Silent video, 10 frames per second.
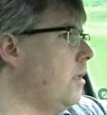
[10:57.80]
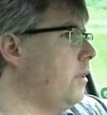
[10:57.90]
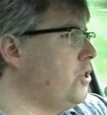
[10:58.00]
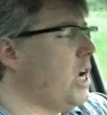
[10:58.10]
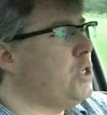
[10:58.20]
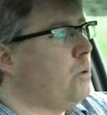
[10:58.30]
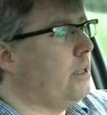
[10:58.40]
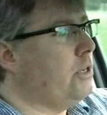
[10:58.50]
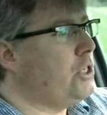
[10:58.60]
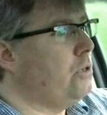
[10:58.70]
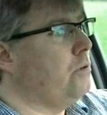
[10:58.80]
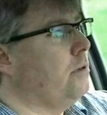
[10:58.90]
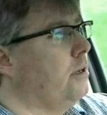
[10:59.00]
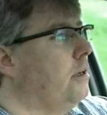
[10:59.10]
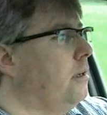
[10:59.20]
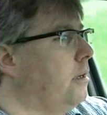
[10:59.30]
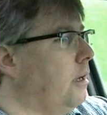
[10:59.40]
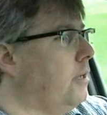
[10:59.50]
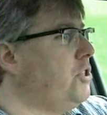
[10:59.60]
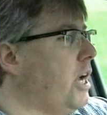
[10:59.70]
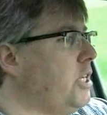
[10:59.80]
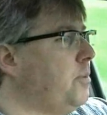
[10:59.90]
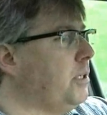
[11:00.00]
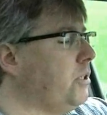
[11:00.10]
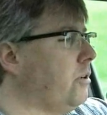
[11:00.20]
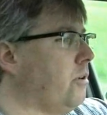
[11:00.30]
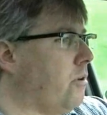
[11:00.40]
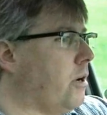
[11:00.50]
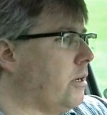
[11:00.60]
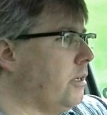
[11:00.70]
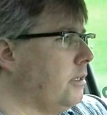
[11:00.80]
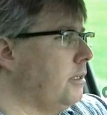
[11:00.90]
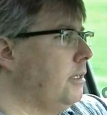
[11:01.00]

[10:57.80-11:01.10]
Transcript: the judge will issue a judgment or an order